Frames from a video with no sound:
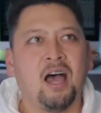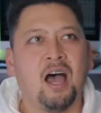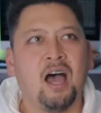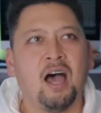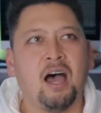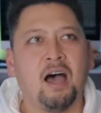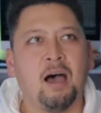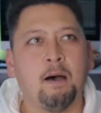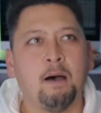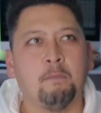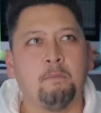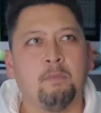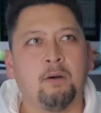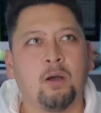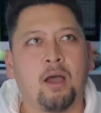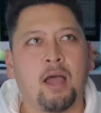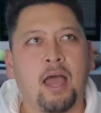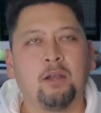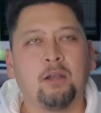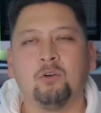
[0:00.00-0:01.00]

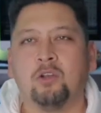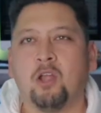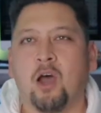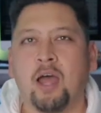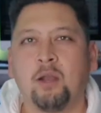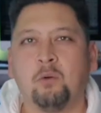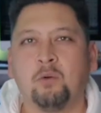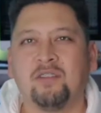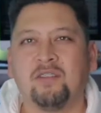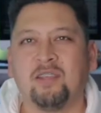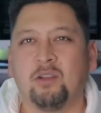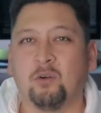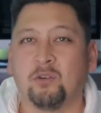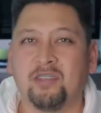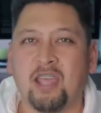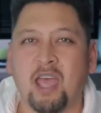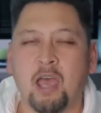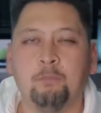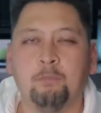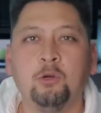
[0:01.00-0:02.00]
um, I don't know, I don't want to say we're
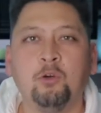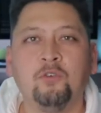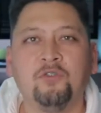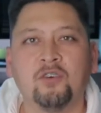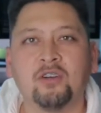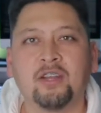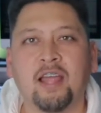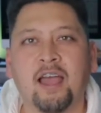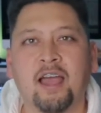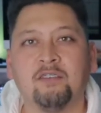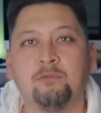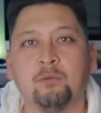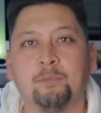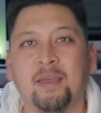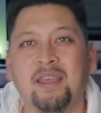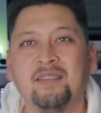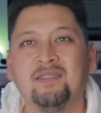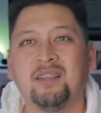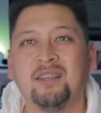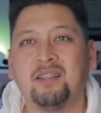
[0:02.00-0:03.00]
taboo for guys, but
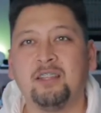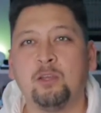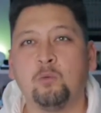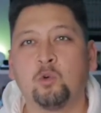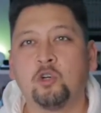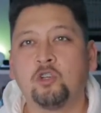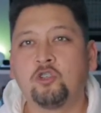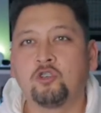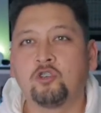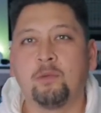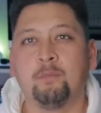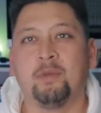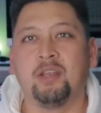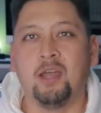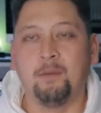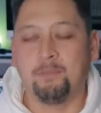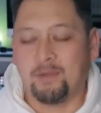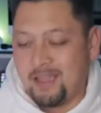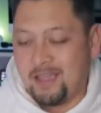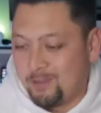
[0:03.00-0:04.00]
basically we're trimming
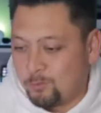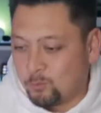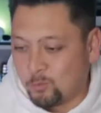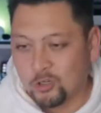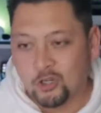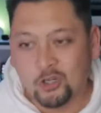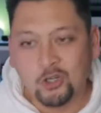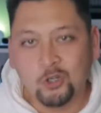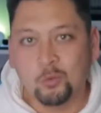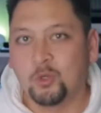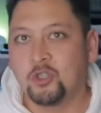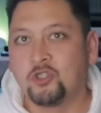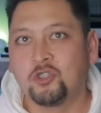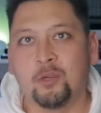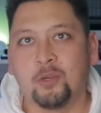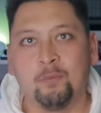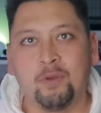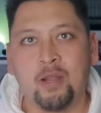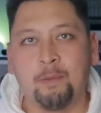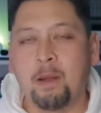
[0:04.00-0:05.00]
up, guys. We're we're
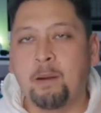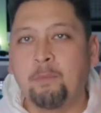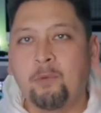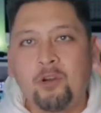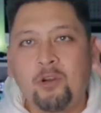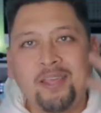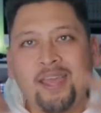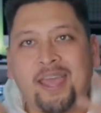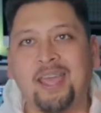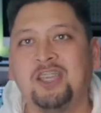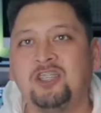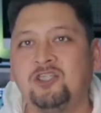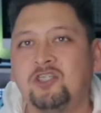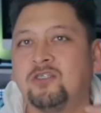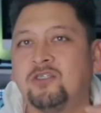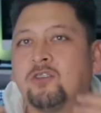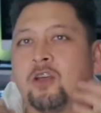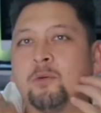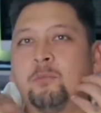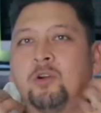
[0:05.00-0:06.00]
trimming up. I'm already
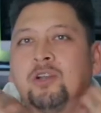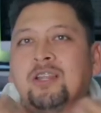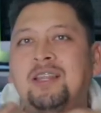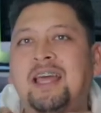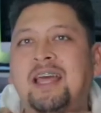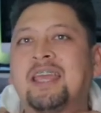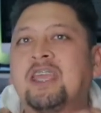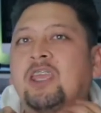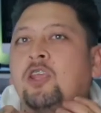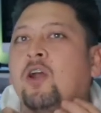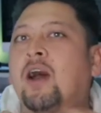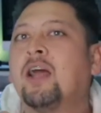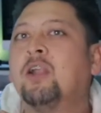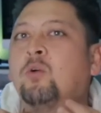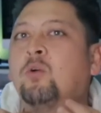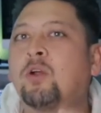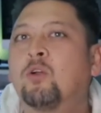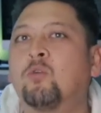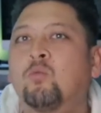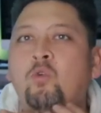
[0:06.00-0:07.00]
Asian, so I'm already like, you know, I
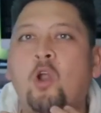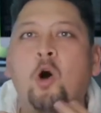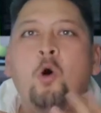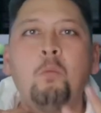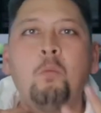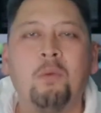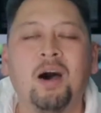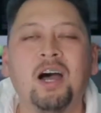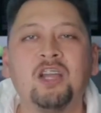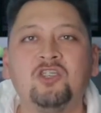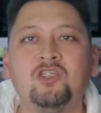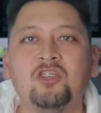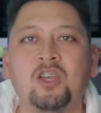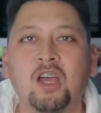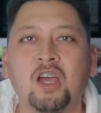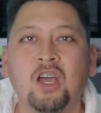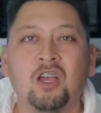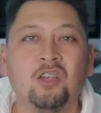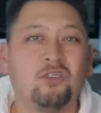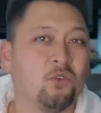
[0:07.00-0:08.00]
don't grow much.
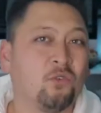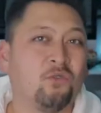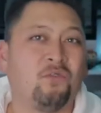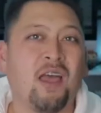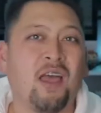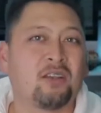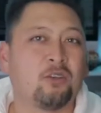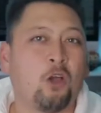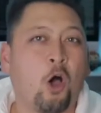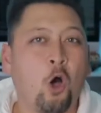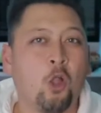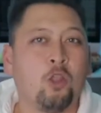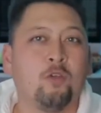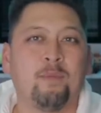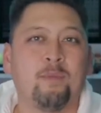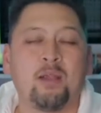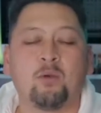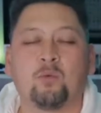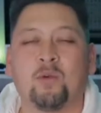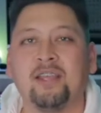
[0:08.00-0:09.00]
So in fact, all of
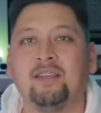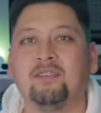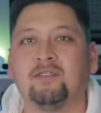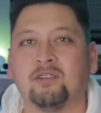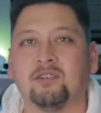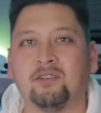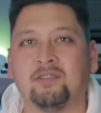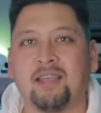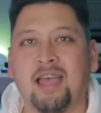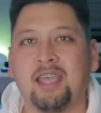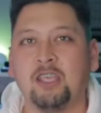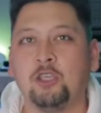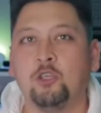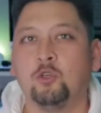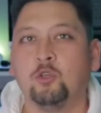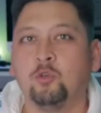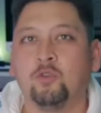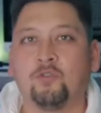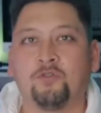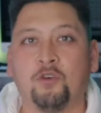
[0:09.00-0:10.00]
my razors I
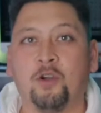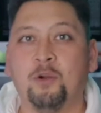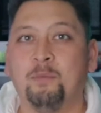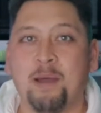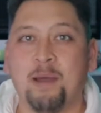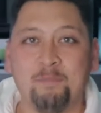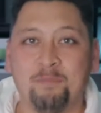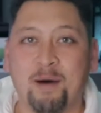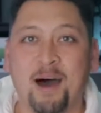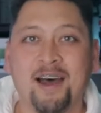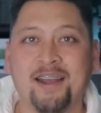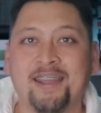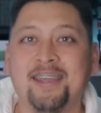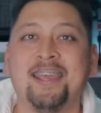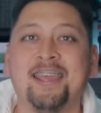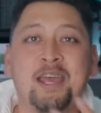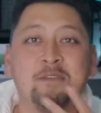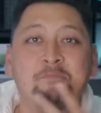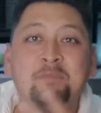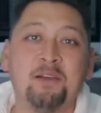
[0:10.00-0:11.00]
use for my
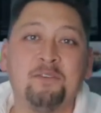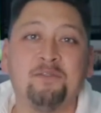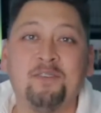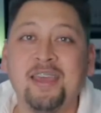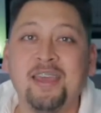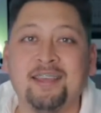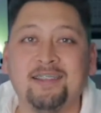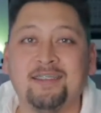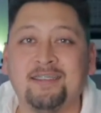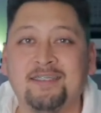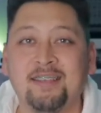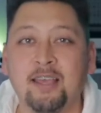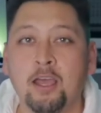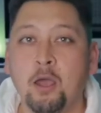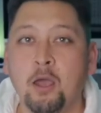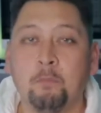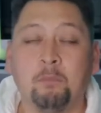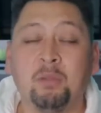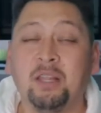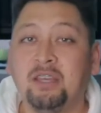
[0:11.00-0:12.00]
body and my face,
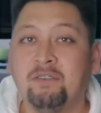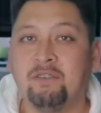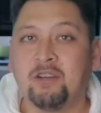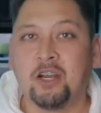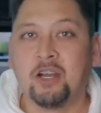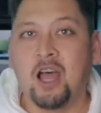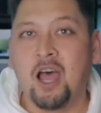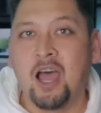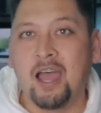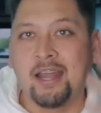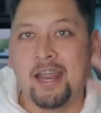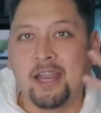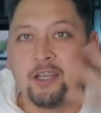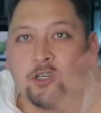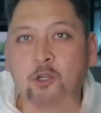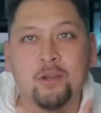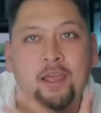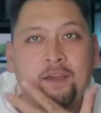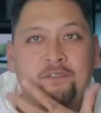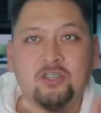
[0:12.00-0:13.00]
believe it or not, and I
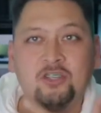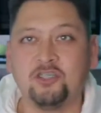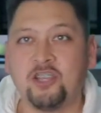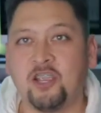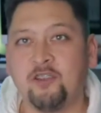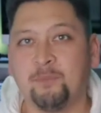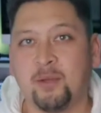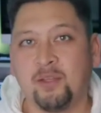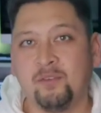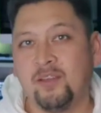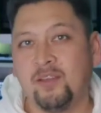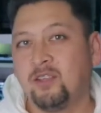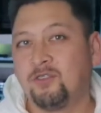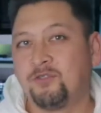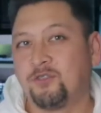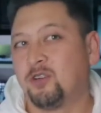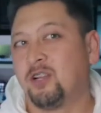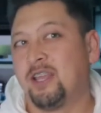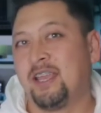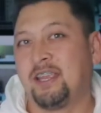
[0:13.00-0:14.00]
don't have to shave my face
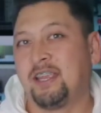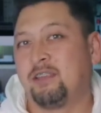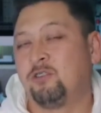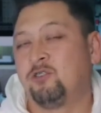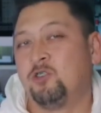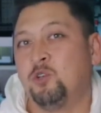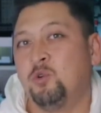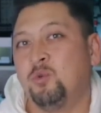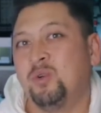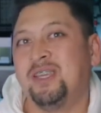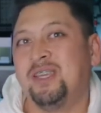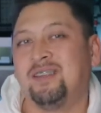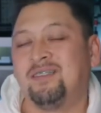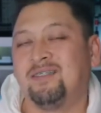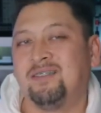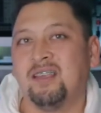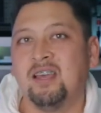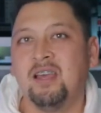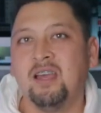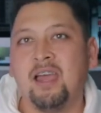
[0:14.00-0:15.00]
for like two weeks.